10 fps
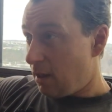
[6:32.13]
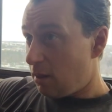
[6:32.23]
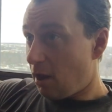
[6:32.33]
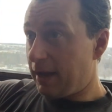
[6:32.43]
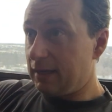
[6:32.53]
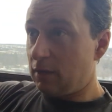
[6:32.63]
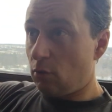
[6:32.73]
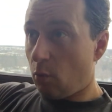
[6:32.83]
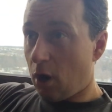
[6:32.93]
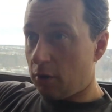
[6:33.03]
Line in
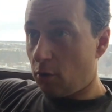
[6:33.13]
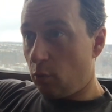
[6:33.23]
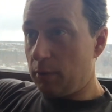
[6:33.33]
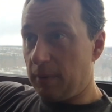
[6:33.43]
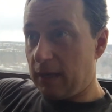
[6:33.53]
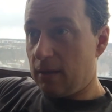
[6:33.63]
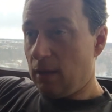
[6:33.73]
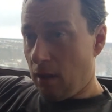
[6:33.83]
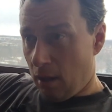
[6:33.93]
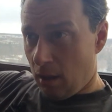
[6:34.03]
the water would be
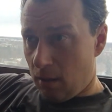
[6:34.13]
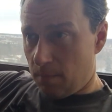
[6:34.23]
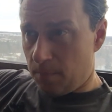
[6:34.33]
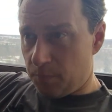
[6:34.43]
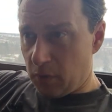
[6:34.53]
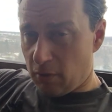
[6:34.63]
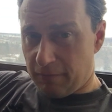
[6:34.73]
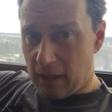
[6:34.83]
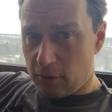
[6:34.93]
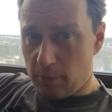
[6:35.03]
your
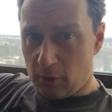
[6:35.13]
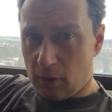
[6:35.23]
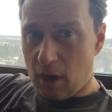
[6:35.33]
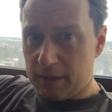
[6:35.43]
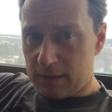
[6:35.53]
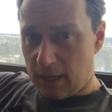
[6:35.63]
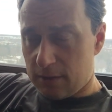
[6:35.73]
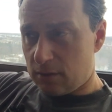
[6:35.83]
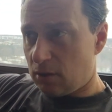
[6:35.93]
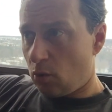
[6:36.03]
valuable
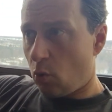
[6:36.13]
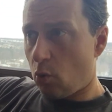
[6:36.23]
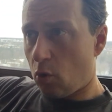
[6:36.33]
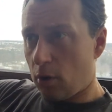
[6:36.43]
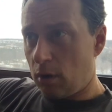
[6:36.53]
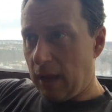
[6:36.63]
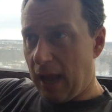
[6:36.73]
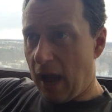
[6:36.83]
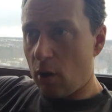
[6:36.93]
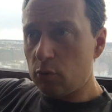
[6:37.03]
content or
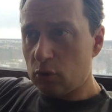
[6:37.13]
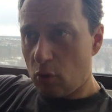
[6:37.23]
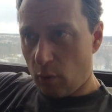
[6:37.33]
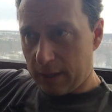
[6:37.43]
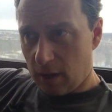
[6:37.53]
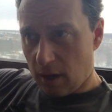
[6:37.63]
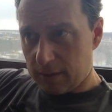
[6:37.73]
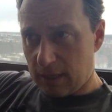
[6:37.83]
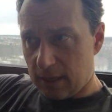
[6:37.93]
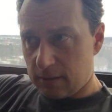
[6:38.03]
outgoing
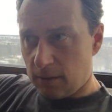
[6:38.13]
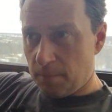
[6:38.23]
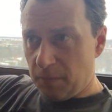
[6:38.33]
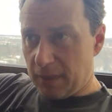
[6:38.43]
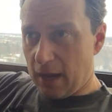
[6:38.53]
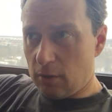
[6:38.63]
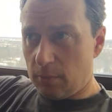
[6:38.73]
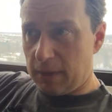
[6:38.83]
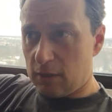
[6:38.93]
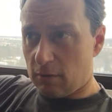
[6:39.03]
content. That
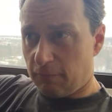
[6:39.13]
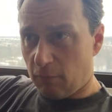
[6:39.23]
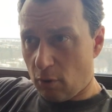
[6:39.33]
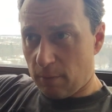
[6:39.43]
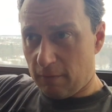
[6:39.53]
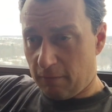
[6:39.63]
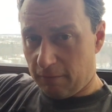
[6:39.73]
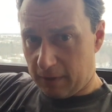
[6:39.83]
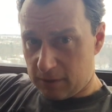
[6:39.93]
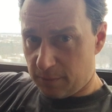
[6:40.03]
could be in the form of a
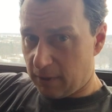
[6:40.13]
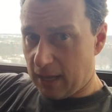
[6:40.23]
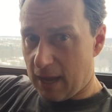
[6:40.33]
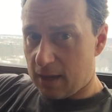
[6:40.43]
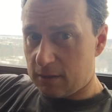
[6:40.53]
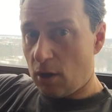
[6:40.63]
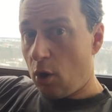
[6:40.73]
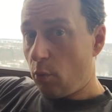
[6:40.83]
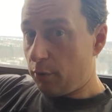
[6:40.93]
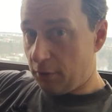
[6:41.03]
Facebook ad
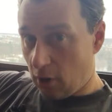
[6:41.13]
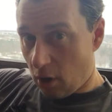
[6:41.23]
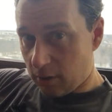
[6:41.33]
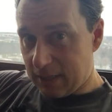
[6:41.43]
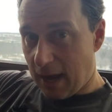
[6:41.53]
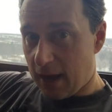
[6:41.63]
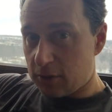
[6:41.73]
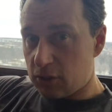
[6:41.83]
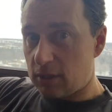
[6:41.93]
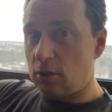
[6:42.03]
with a call to
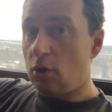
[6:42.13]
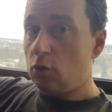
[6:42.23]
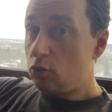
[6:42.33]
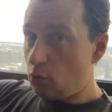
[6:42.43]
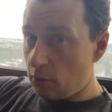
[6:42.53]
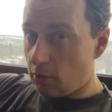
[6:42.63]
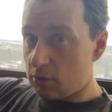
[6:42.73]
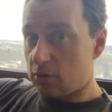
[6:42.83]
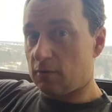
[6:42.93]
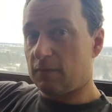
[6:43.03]
action to your
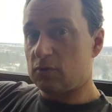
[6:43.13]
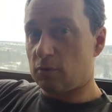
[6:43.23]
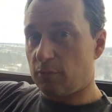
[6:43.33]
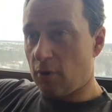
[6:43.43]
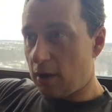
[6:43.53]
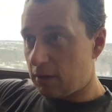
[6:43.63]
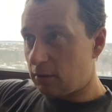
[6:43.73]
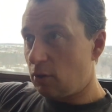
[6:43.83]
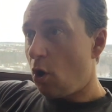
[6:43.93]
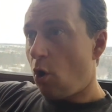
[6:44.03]
service or
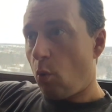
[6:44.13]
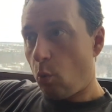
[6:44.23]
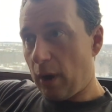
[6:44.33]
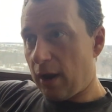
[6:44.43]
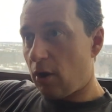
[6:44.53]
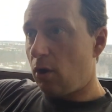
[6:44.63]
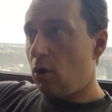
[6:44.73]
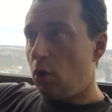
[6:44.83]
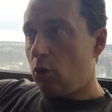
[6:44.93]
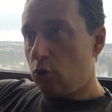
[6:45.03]
product, where
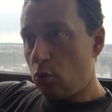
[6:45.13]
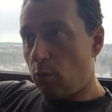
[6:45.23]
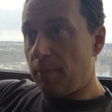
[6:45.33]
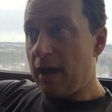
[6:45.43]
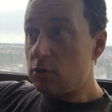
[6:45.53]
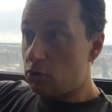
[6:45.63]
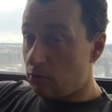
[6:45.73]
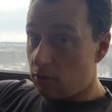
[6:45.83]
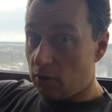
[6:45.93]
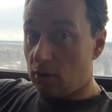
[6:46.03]
you
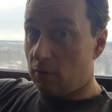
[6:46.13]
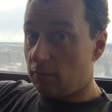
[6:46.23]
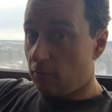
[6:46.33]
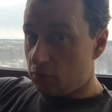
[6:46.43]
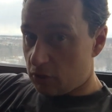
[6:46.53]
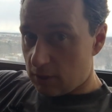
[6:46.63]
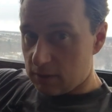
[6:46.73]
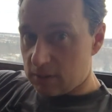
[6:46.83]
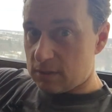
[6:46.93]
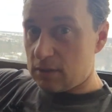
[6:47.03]
measure the
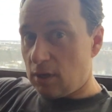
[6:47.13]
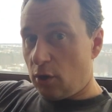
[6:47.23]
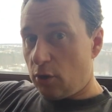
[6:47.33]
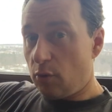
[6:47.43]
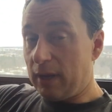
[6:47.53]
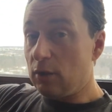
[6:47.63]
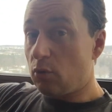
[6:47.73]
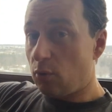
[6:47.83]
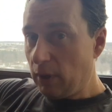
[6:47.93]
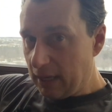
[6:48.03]
conversions, you
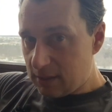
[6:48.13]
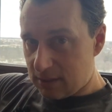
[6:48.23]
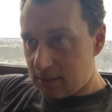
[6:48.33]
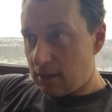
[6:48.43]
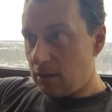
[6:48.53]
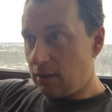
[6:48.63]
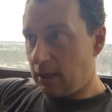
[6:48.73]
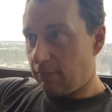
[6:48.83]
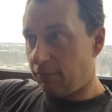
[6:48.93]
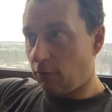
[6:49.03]
increase
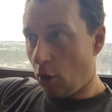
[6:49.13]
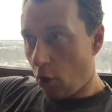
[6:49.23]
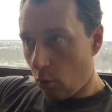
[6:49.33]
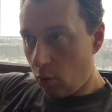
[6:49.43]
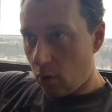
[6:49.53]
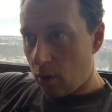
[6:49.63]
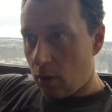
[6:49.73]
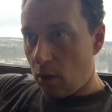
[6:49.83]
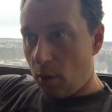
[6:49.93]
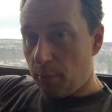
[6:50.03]
the flow,
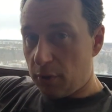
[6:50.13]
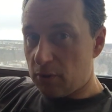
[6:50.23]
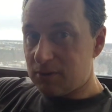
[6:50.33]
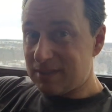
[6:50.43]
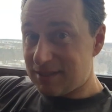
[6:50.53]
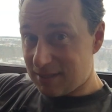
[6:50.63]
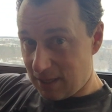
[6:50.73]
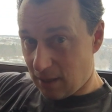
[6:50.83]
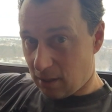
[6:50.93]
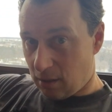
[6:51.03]
but you're
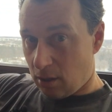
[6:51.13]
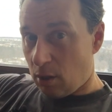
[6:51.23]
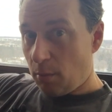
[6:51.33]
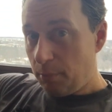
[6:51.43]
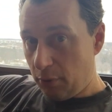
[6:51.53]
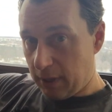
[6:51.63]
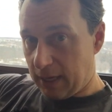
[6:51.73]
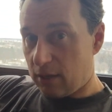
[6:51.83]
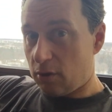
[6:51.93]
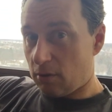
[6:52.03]
still
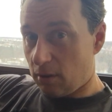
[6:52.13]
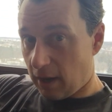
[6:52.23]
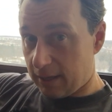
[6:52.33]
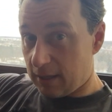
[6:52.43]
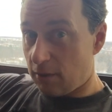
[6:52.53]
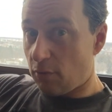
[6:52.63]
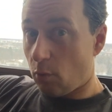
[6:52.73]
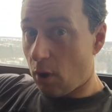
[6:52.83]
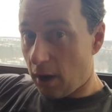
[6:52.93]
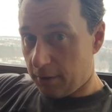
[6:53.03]
putting your line in the
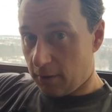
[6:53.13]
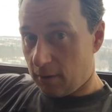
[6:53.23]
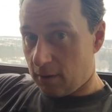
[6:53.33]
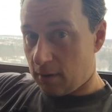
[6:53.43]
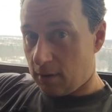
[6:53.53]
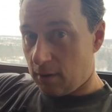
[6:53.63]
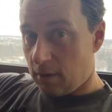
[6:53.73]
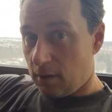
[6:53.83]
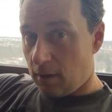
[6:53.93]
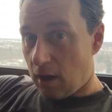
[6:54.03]
water.
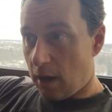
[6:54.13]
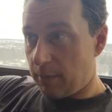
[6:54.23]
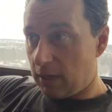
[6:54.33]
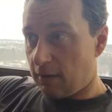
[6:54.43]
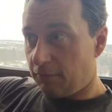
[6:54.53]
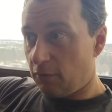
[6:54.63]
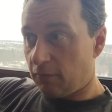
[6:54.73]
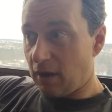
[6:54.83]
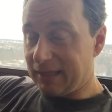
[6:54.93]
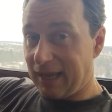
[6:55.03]
I mean, if you've
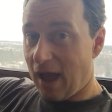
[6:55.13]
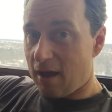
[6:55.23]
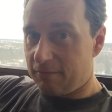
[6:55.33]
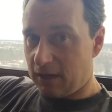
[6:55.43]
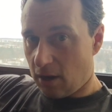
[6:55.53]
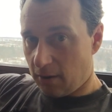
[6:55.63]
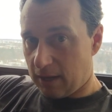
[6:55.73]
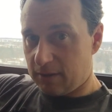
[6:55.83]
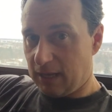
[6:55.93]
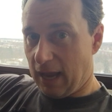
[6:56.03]
got caviar
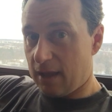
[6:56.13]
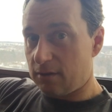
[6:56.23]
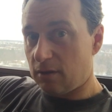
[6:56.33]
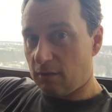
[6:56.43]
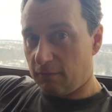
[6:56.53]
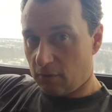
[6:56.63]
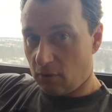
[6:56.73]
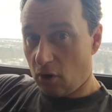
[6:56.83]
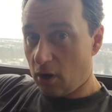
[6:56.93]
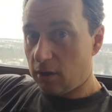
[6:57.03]
at the end of your
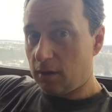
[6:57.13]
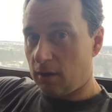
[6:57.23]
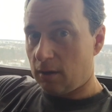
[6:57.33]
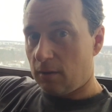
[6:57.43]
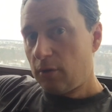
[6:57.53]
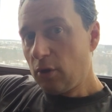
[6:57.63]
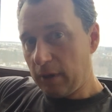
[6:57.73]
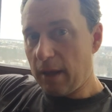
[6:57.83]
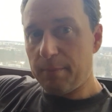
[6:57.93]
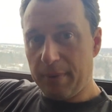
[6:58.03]
hook, you'll
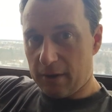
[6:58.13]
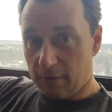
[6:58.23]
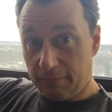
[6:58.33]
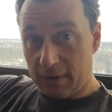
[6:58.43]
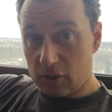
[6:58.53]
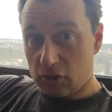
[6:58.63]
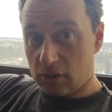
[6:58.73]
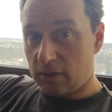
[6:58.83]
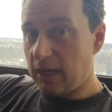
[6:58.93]
get better fish.